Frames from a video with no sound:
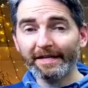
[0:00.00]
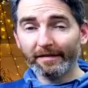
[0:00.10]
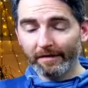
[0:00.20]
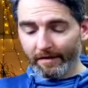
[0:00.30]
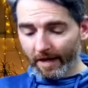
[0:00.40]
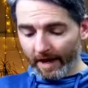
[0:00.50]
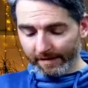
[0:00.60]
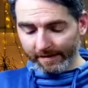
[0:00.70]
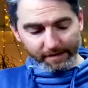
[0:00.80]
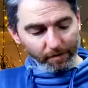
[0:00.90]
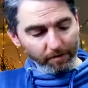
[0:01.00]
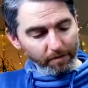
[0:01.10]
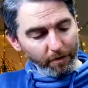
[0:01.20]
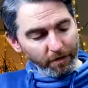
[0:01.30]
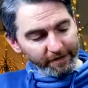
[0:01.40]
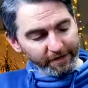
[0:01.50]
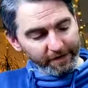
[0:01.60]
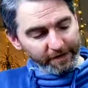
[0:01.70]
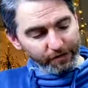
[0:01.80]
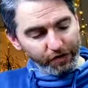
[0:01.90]
Next we're moving
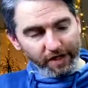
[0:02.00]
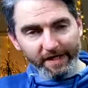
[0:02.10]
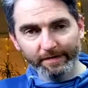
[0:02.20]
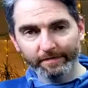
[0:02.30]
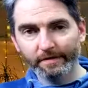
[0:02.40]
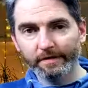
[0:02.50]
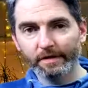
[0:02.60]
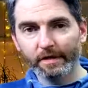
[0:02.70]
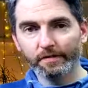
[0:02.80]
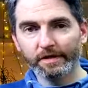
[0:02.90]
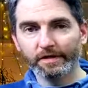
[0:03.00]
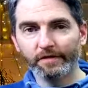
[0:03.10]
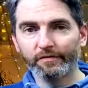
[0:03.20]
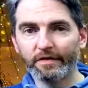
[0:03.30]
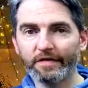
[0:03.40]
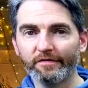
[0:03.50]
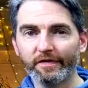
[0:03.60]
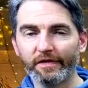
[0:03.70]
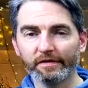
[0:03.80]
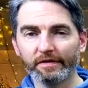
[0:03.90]
to G. So this is 3
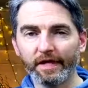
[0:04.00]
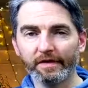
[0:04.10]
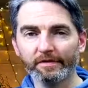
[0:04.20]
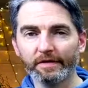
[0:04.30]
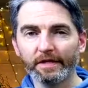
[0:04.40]
fingers down.